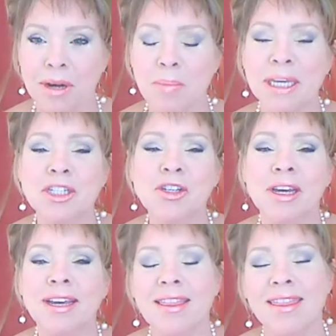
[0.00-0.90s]
rubbish
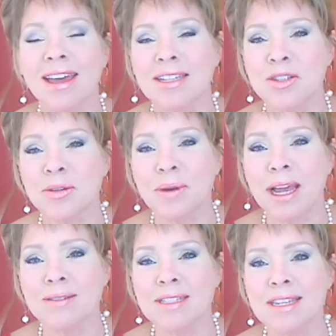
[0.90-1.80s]
that
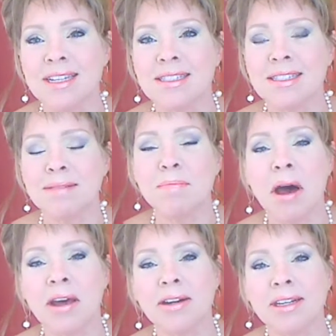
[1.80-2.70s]
surrounds this
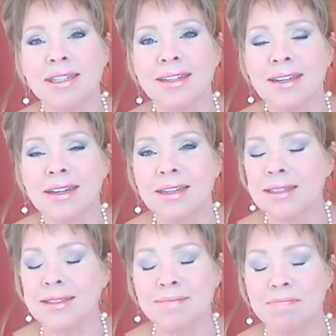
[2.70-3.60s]
modern,
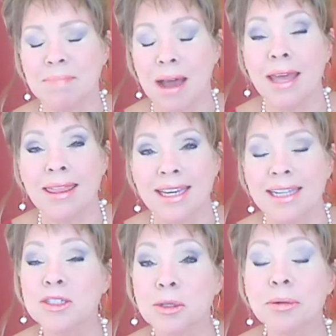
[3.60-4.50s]
I
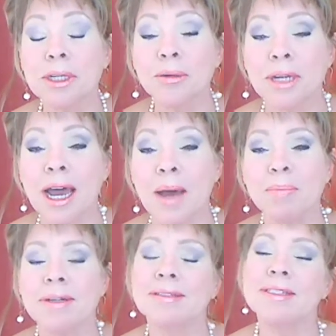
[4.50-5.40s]
think, screwed
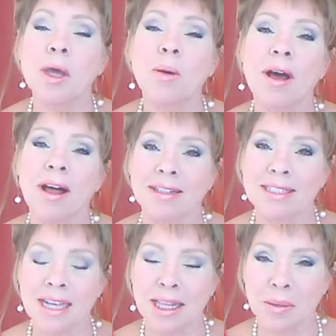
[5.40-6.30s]
up so-called
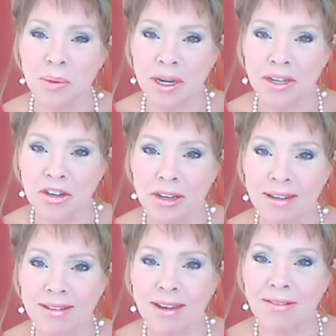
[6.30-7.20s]

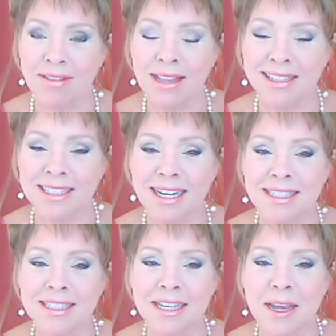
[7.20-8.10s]
celebration of
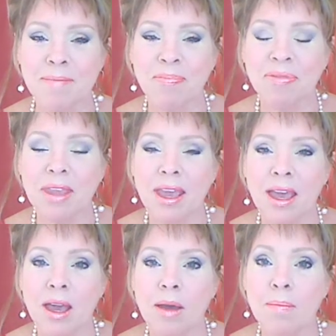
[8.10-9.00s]
Valentine's Day.
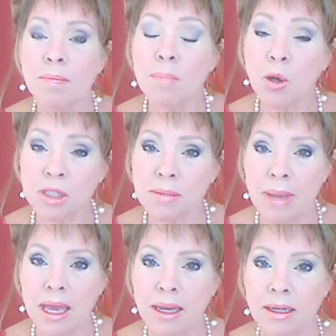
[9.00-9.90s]
Most
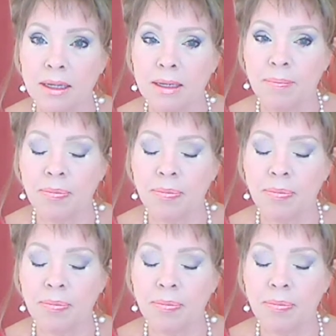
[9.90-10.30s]
men